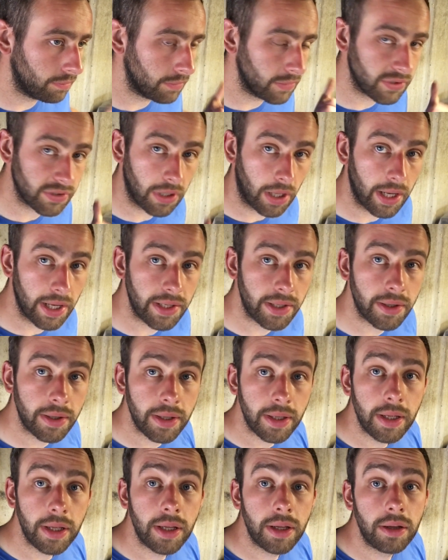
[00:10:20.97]
slide,
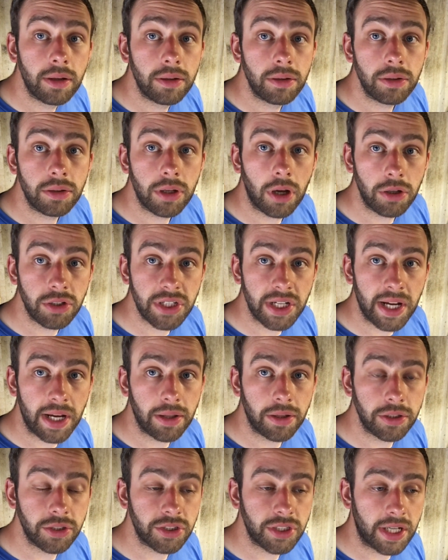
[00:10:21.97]
go check out
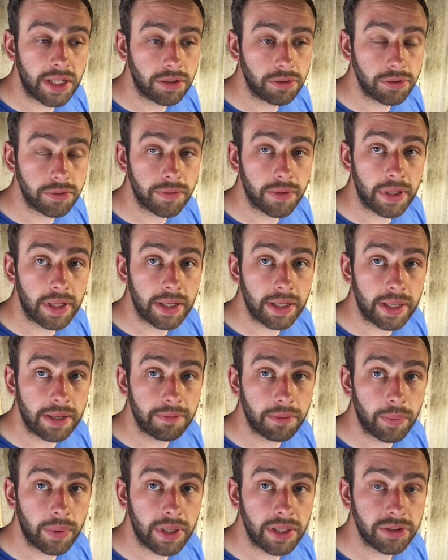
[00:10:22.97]
those channels for that
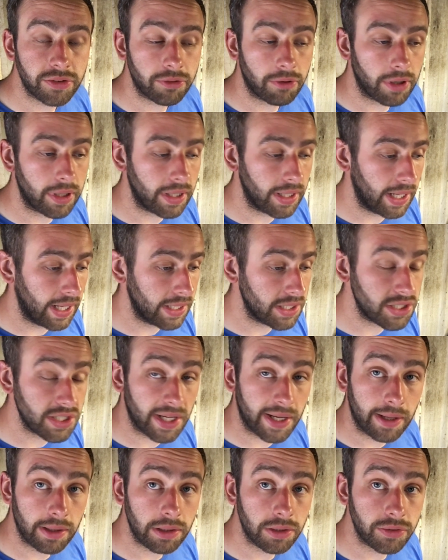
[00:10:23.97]
giveaway, it's great, and
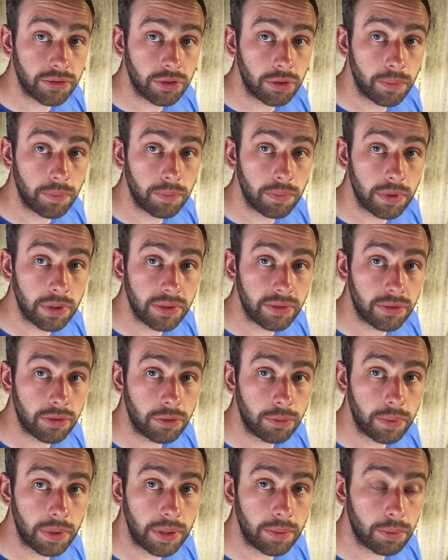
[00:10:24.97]
check out those
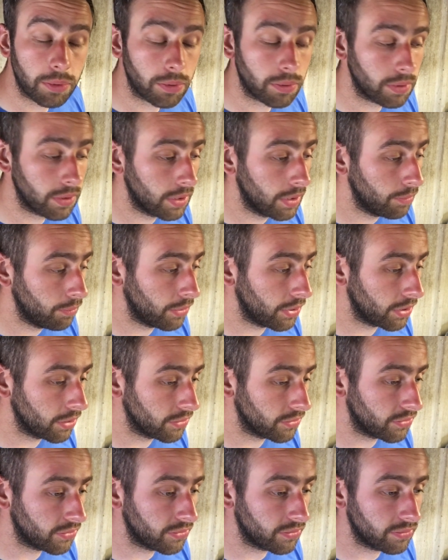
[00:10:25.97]
new people,
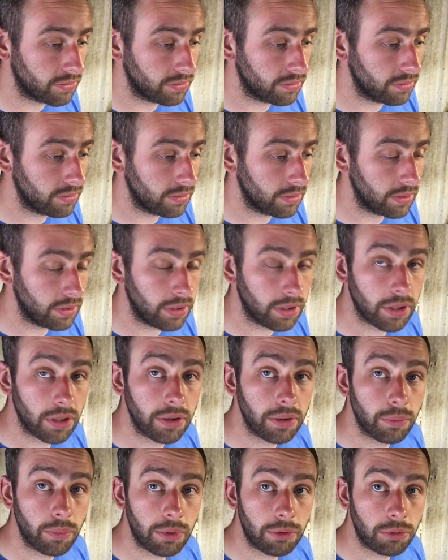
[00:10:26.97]
because
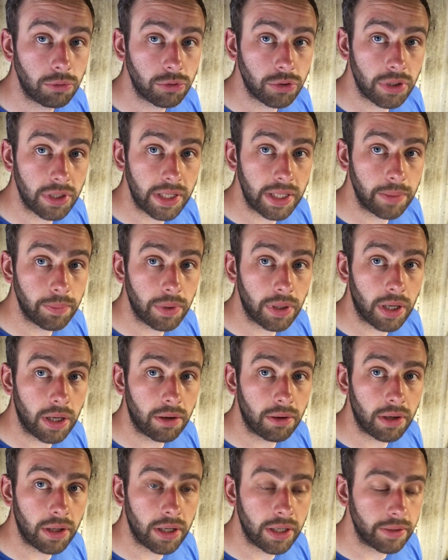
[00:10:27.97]
we're all trying to keep a
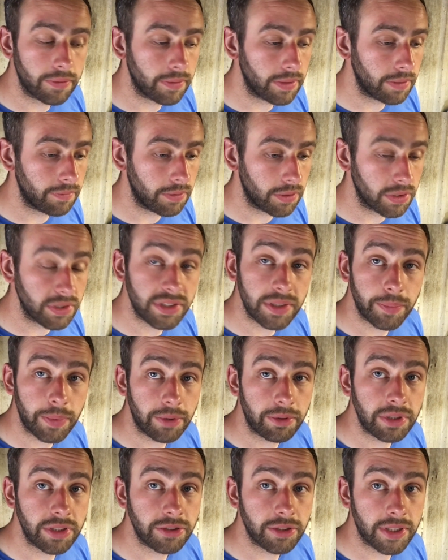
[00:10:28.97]
car alive, and if you've got a
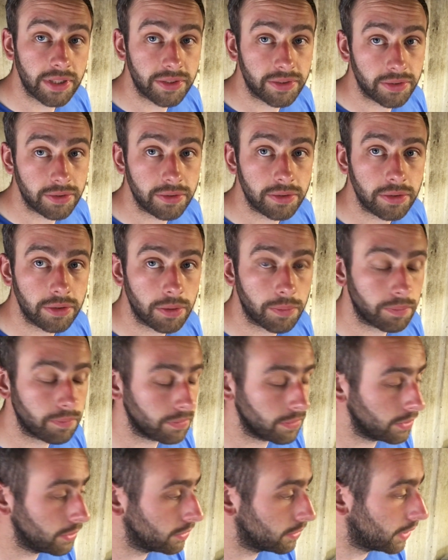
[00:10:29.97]
similar interest,
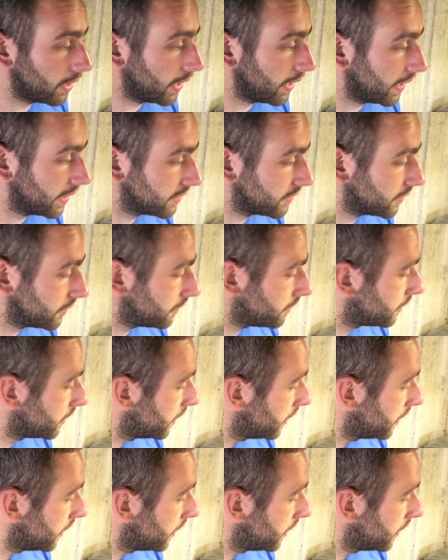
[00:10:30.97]
you'll like that too.